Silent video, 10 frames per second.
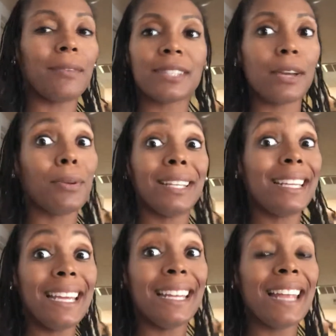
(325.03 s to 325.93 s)
I was like, well, it
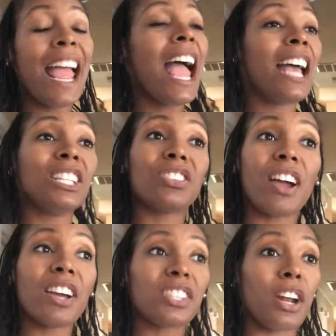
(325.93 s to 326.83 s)
didn't. And so
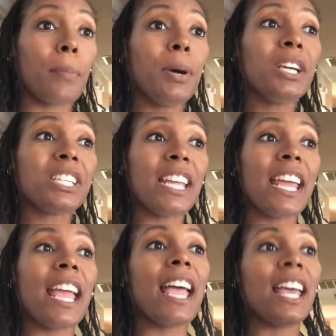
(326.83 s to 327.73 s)
I started
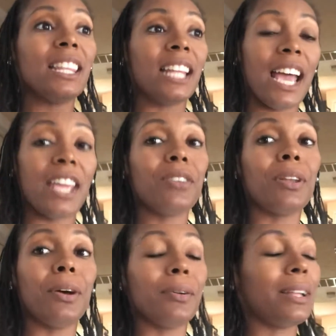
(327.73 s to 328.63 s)
pushing, and like,
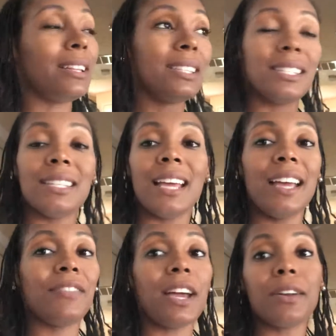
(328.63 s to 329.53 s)

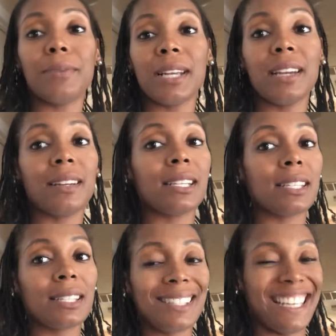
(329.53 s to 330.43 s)
if y'all don't want to hear
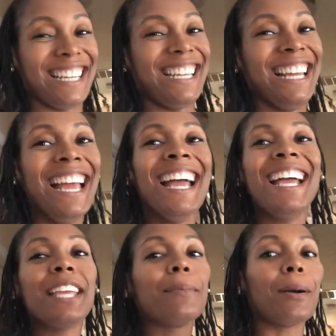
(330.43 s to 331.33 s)
this,
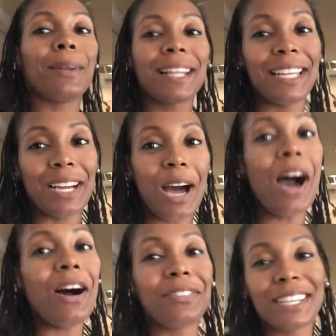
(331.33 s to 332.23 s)
you might want to click
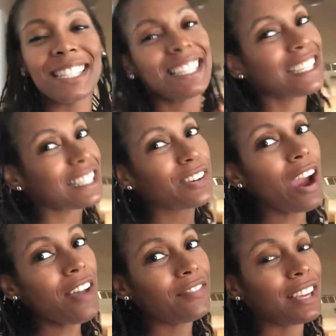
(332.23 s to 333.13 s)
off because it gets
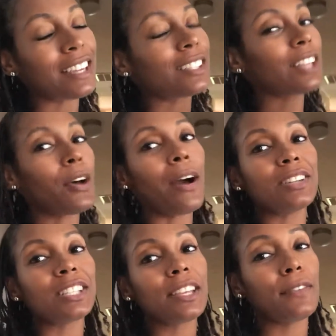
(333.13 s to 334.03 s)
graphic. So I'll
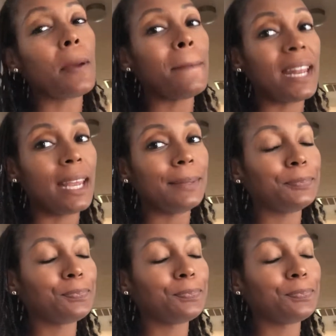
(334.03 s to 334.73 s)
just give you a minute.